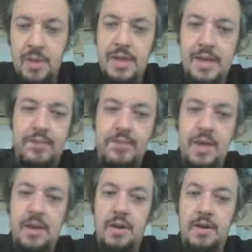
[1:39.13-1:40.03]

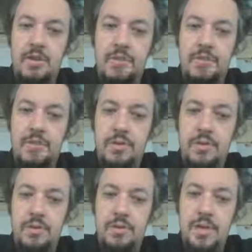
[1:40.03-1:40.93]
instead of
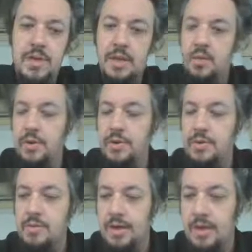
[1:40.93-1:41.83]
the inequality
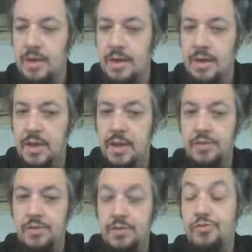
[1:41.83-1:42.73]
being
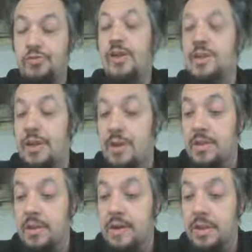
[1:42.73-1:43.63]
x strictly
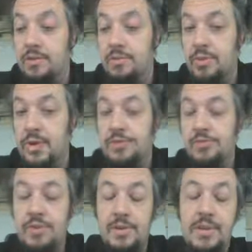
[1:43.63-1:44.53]
greater than -3 and
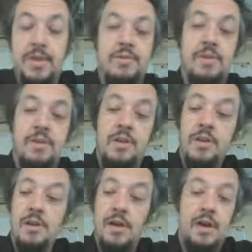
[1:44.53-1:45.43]
strictly less than
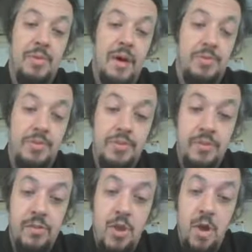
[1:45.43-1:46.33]

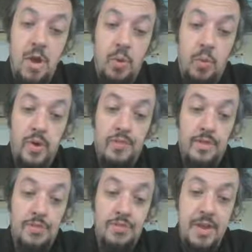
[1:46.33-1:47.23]
+6, what if
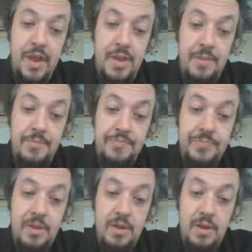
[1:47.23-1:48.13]
instead
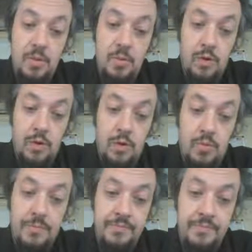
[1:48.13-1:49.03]
there
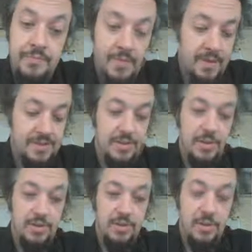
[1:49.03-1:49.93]
were, that's
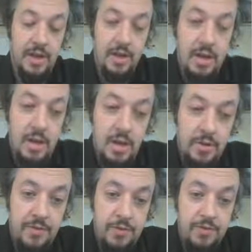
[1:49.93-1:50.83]
terrible looking,
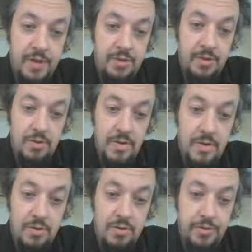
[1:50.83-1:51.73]
what if it was less than or
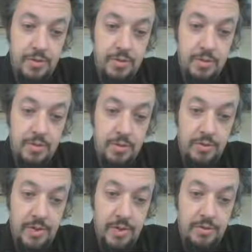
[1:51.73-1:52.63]
equal to in
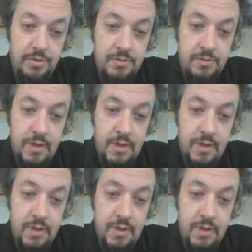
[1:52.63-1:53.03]
both cases?